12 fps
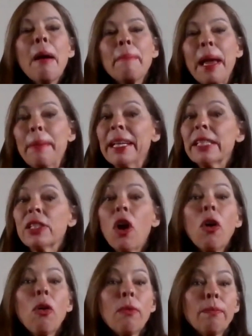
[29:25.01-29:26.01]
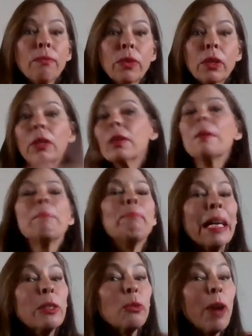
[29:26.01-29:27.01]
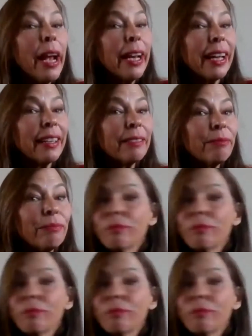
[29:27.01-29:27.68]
Maybe it's all best writing.